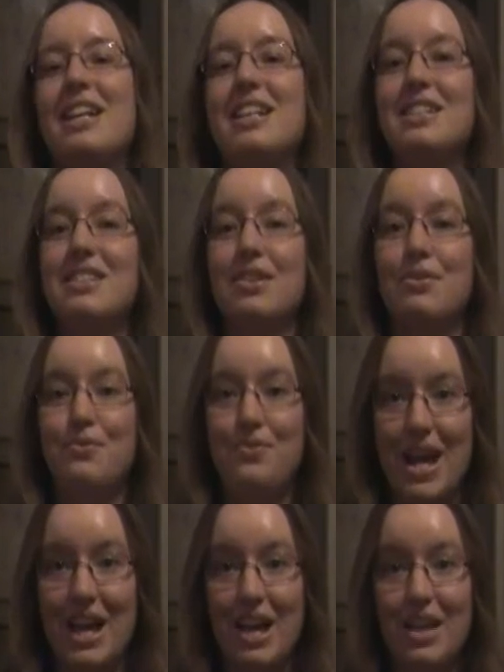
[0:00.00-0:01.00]
It is the
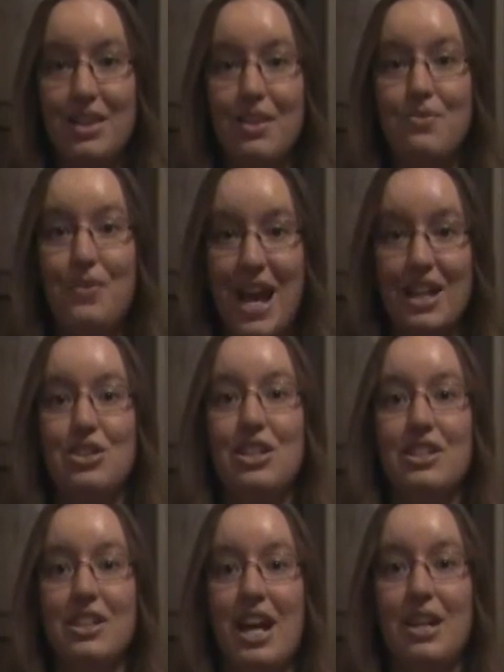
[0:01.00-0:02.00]

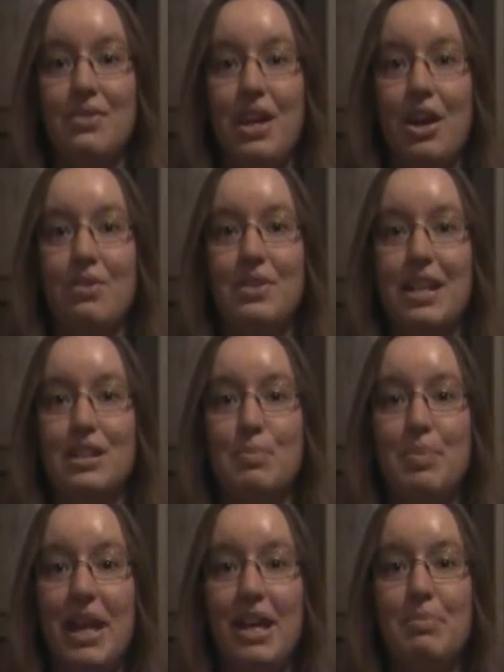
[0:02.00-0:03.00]
fascist kind of chaos that is
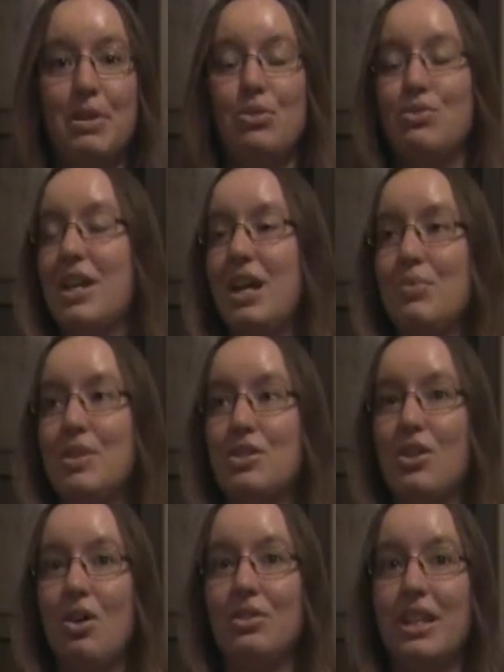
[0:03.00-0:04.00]
planned, but whose end
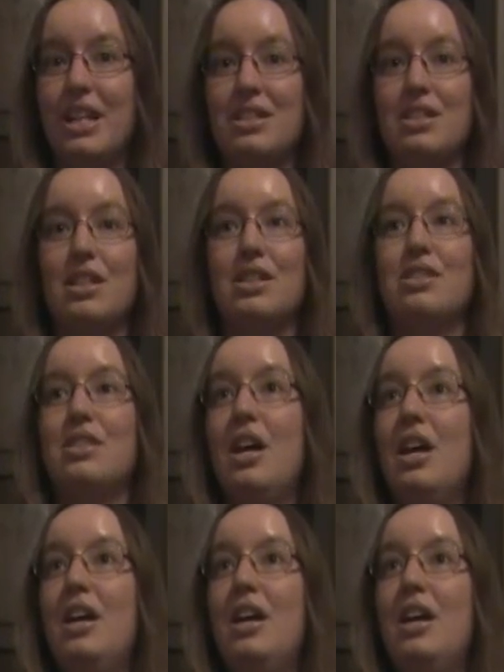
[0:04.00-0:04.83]
result is this